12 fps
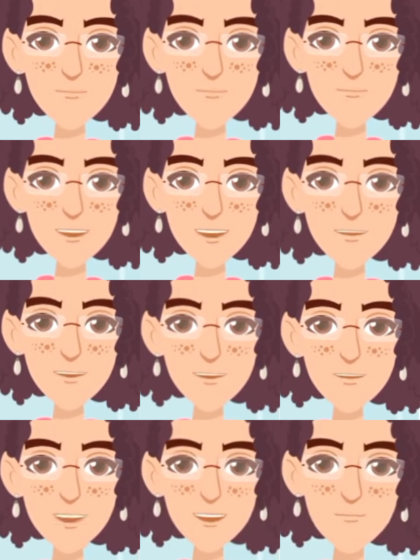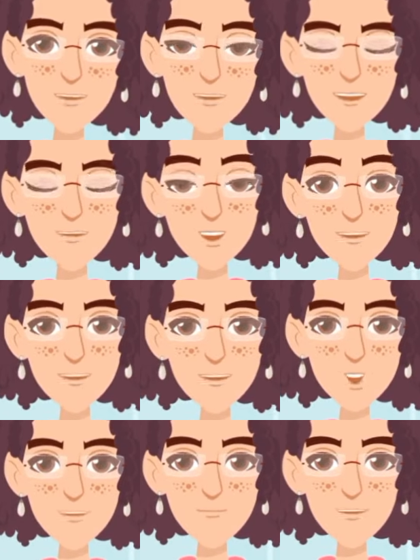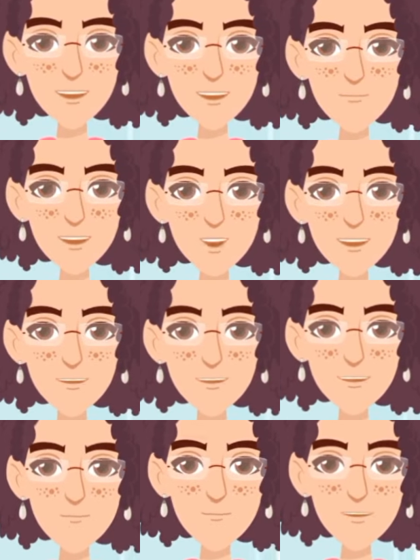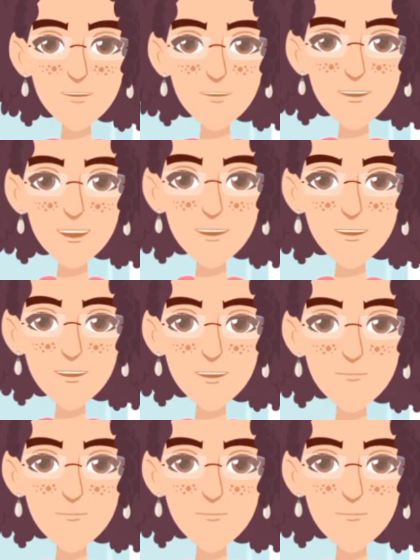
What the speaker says: Can moving air push a kite up into the sky?